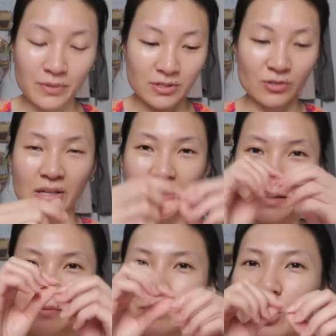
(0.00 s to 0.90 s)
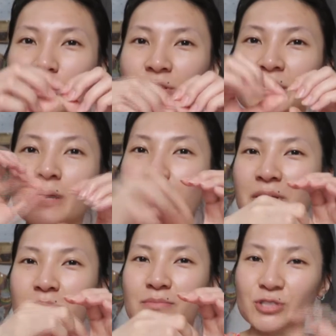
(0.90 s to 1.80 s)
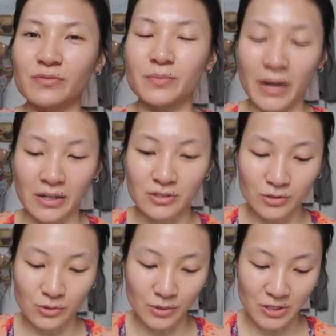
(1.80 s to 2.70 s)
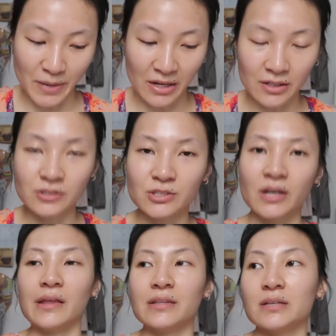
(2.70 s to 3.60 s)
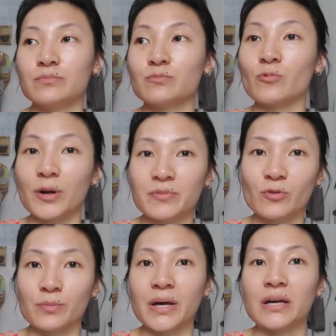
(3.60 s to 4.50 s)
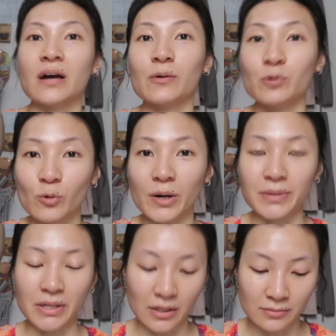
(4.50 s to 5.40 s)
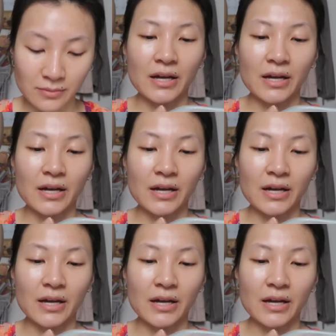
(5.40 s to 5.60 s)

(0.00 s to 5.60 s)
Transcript: So I like ball it up and then shove it back into its package. And then right before bed, I will wipe again.